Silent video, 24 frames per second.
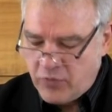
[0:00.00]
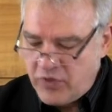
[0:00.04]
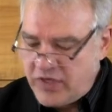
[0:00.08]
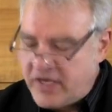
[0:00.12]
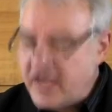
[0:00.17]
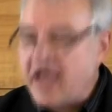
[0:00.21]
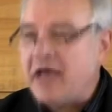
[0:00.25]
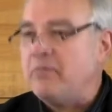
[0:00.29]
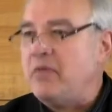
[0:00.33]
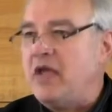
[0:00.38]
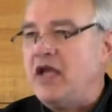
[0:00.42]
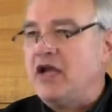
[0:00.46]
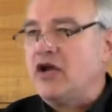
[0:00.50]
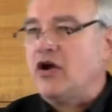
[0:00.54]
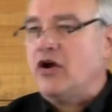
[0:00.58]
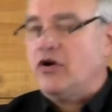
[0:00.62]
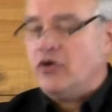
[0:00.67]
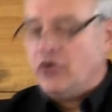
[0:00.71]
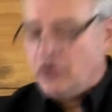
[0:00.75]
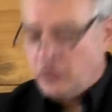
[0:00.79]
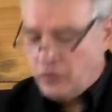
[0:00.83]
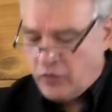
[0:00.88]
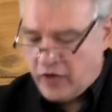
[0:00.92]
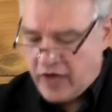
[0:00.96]
We can't make
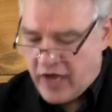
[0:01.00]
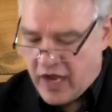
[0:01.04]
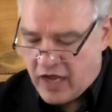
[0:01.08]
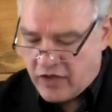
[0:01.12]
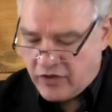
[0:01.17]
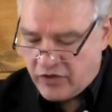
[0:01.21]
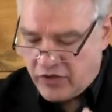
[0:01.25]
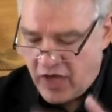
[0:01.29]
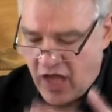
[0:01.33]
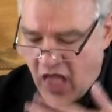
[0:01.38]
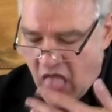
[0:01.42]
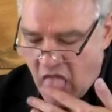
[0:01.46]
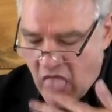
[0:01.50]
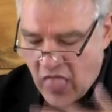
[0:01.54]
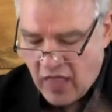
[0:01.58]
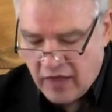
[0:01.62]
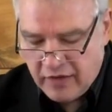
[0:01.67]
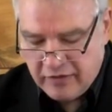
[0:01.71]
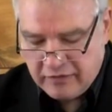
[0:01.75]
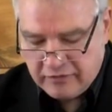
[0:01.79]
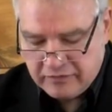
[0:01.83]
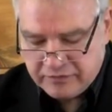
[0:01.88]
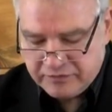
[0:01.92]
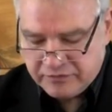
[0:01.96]
our own reality.
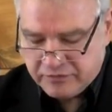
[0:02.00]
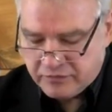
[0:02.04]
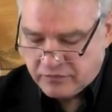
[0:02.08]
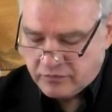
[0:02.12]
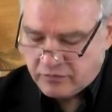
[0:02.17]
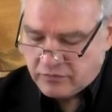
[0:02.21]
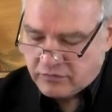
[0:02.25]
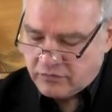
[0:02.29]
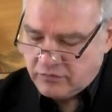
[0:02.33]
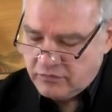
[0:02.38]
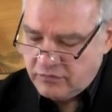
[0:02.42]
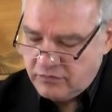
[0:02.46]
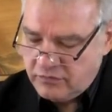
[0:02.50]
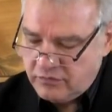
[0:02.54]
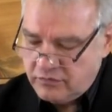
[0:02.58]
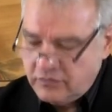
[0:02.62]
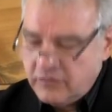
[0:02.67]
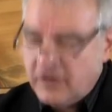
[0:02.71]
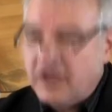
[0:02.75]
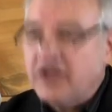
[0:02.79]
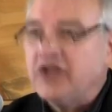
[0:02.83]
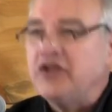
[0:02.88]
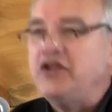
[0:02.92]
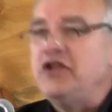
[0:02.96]

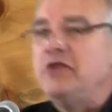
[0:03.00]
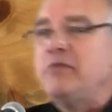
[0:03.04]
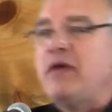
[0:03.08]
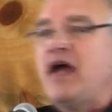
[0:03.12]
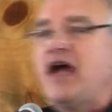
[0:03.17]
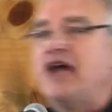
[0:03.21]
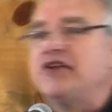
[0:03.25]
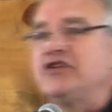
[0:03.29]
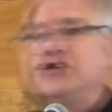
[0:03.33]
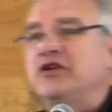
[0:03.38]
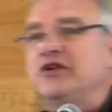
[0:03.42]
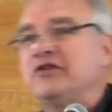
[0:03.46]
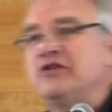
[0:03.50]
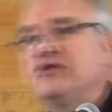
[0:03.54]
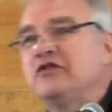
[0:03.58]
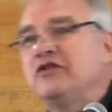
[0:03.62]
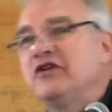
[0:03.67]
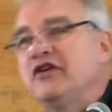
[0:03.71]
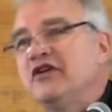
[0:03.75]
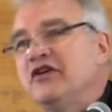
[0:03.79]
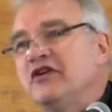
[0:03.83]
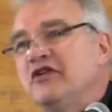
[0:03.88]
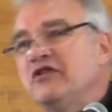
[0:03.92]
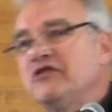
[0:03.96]
Can you imagine a
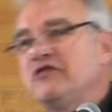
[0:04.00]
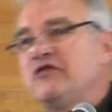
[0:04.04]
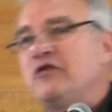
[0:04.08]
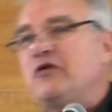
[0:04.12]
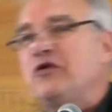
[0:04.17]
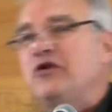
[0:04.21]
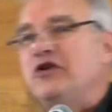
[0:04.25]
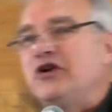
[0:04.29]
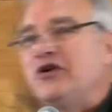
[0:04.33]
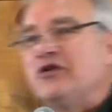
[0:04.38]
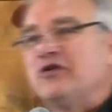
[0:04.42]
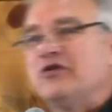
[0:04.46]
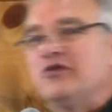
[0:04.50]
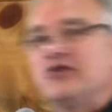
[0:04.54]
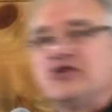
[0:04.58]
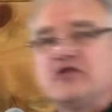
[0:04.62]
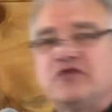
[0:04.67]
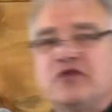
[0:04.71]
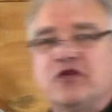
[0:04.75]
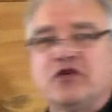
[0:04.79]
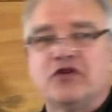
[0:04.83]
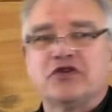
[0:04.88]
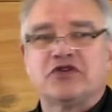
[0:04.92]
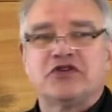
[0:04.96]
four year
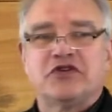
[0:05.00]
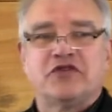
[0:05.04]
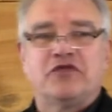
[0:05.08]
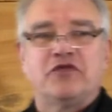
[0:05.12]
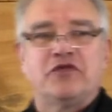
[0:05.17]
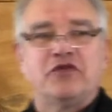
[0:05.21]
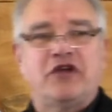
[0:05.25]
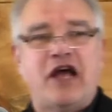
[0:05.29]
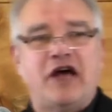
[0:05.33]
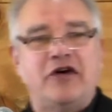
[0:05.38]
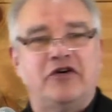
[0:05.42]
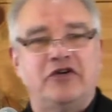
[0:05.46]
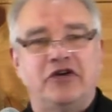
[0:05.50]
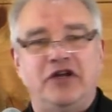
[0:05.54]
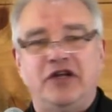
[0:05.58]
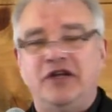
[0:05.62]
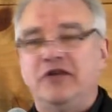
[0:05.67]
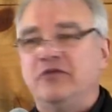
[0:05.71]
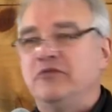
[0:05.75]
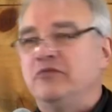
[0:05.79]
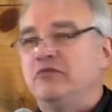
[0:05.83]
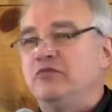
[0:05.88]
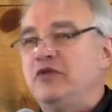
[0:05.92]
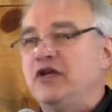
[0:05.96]
old's version of
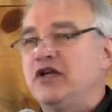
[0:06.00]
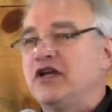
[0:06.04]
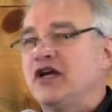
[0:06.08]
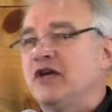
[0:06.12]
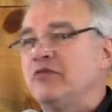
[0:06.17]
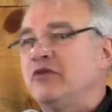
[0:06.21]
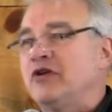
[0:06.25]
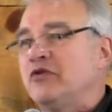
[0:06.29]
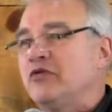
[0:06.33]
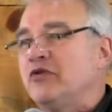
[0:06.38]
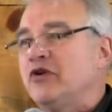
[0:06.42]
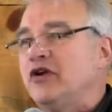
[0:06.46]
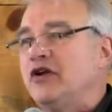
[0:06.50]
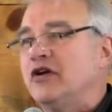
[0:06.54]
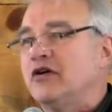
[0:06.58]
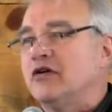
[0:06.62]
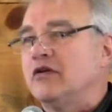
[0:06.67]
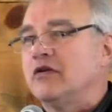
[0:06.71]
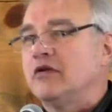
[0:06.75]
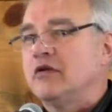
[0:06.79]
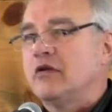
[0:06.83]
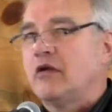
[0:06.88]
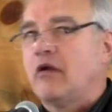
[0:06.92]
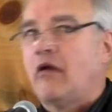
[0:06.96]
reality becoming
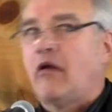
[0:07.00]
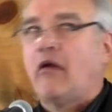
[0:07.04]
real?